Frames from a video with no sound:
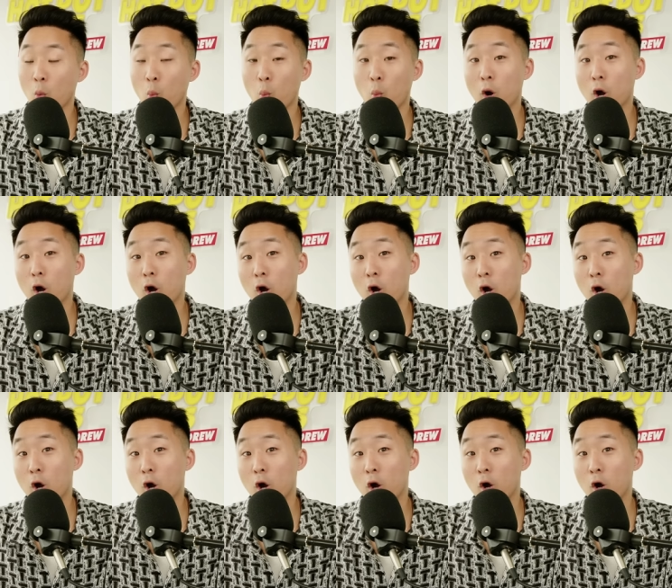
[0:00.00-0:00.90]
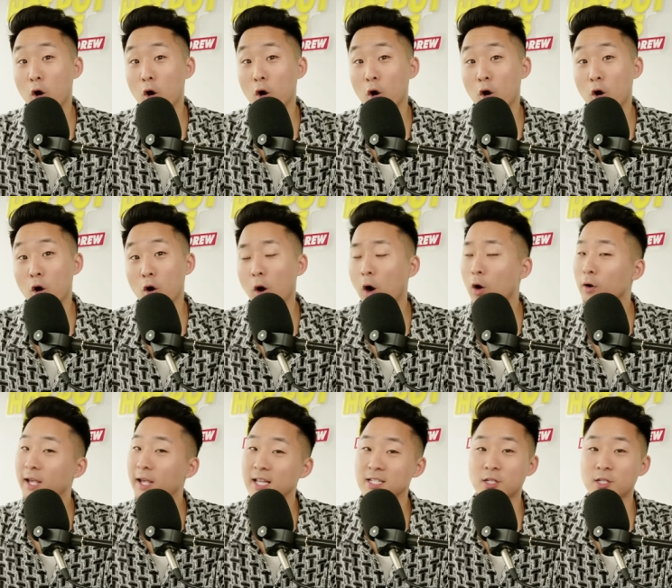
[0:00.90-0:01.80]
Whoa.
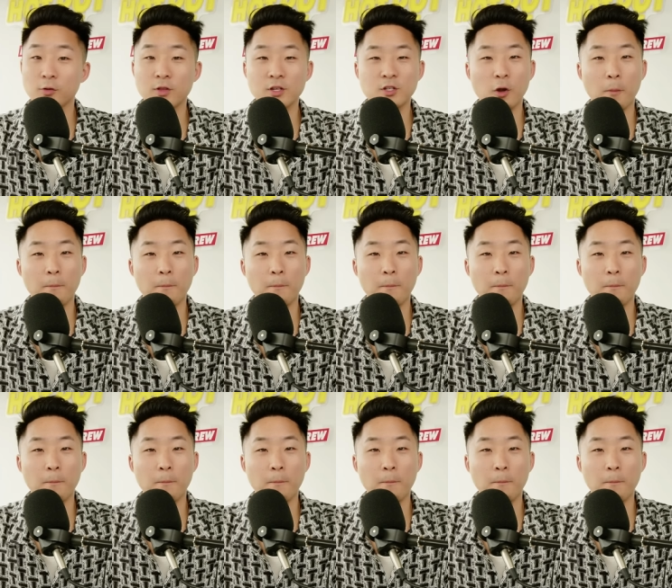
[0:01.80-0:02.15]
Okay, so these are